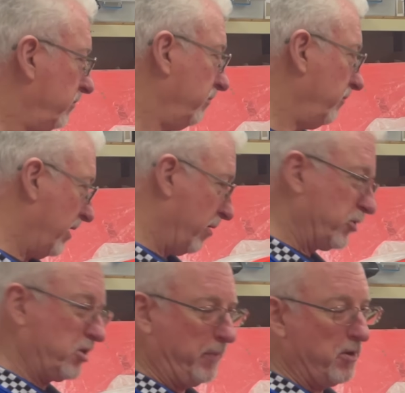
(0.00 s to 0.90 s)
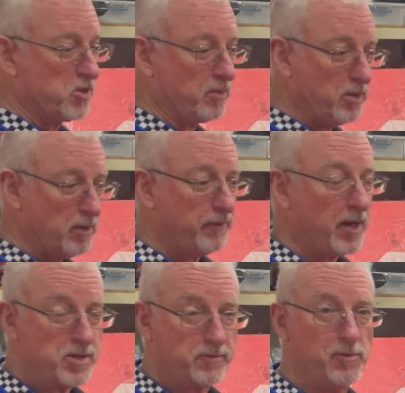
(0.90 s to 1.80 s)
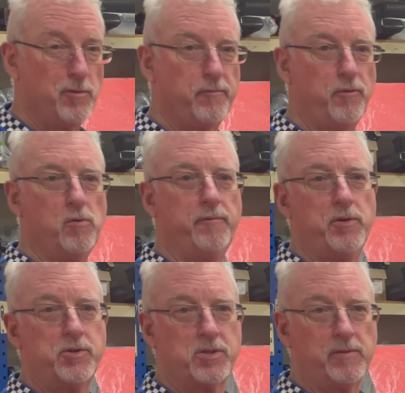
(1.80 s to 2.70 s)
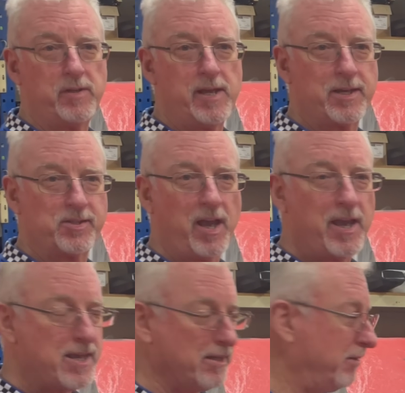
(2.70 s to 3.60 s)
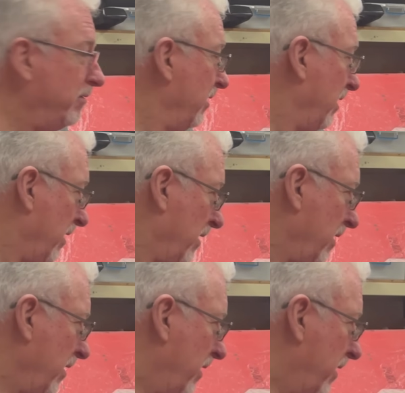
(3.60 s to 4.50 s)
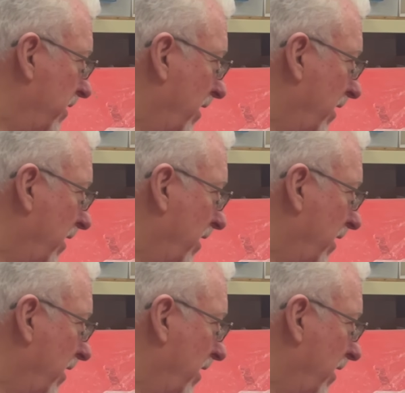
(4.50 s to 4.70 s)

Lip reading: there was supposed to be a Phase 4 version of the XA, and